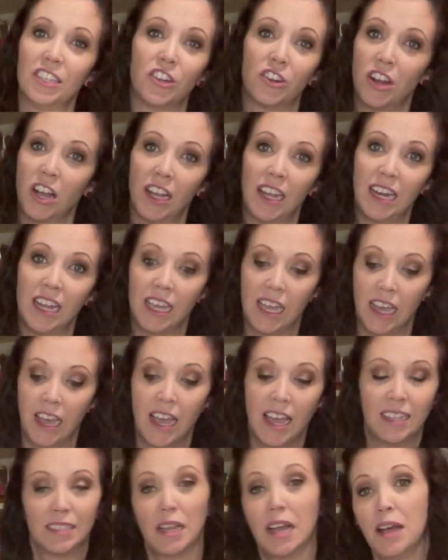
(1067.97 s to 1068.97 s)
you're not gonna get
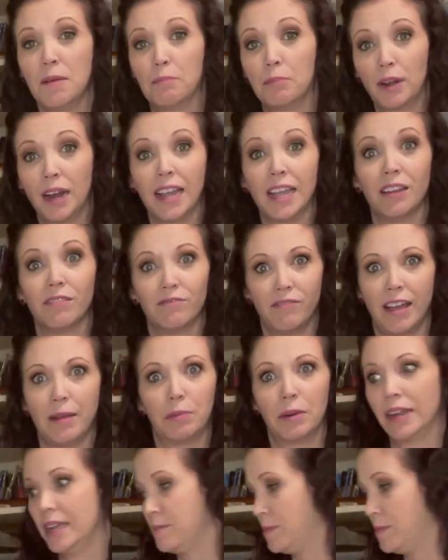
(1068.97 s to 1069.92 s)
as bright and vibrant